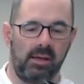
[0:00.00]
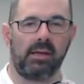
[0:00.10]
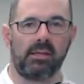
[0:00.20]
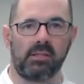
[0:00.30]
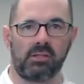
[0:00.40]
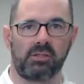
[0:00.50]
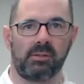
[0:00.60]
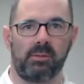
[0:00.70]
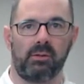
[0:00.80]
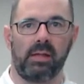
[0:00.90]
an
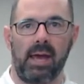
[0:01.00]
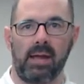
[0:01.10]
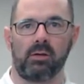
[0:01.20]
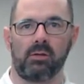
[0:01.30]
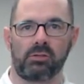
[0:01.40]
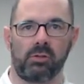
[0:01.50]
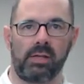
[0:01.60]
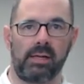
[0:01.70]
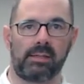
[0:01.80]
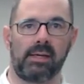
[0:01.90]
adjustable angle so
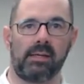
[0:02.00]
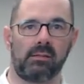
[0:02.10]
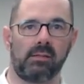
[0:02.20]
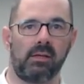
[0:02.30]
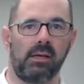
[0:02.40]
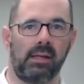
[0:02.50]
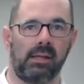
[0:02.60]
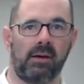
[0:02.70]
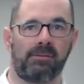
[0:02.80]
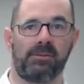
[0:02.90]
that it can
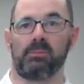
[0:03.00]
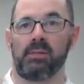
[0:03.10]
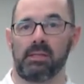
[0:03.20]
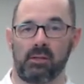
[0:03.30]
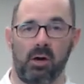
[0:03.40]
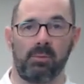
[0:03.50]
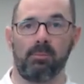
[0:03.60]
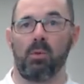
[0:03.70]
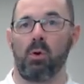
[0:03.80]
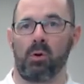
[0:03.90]
allow fitment on
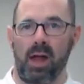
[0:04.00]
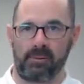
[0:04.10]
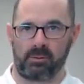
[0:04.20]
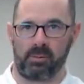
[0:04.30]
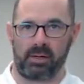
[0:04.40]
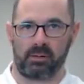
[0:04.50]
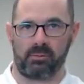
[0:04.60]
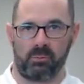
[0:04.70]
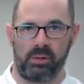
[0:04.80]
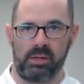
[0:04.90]
more aftermarket
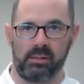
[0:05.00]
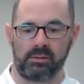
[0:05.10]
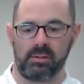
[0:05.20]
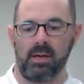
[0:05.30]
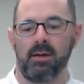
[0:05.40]
wheels,